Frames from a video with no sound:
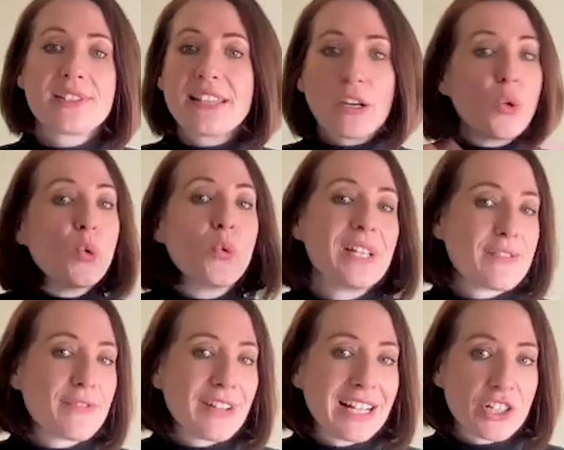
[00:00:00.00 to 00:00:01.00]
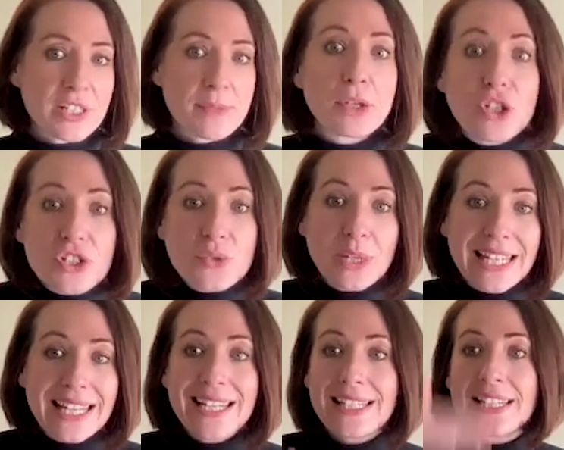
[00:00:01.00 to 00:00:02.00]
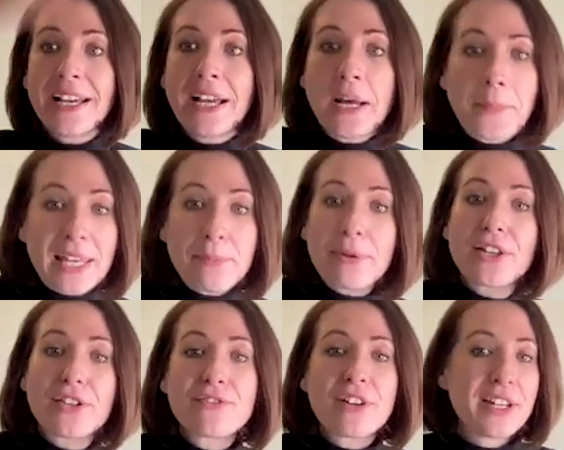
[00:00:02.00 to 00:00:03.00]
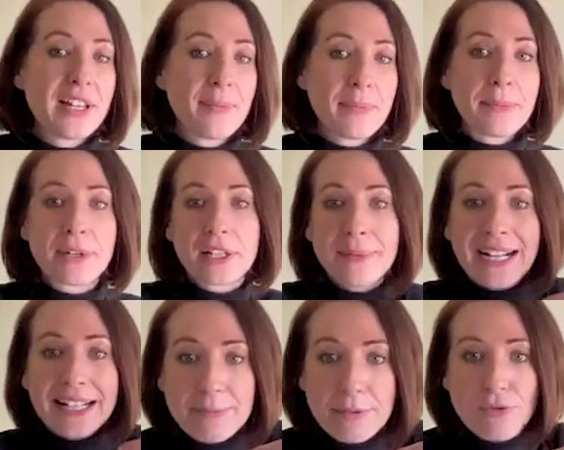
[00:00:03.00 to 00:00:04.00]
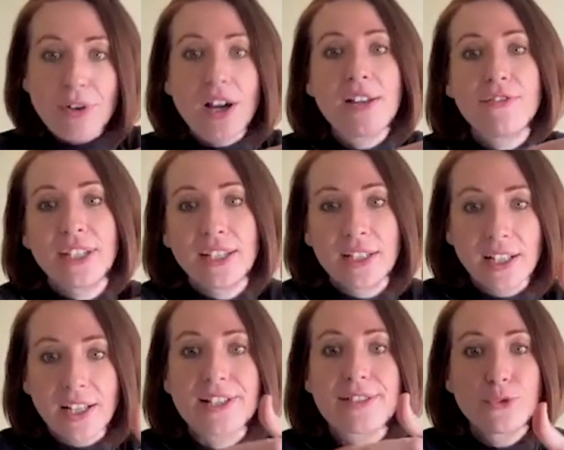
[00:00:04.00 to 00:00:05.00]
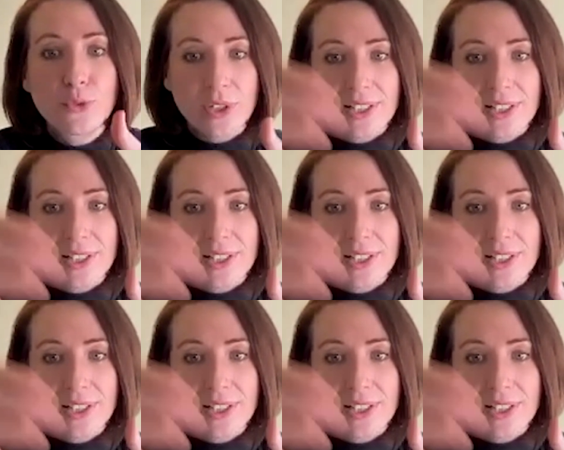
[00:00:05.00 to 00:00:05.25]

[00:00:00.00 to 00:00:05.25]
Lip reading: There are always fractions because we need people at the front and people at the back to be driving us forward.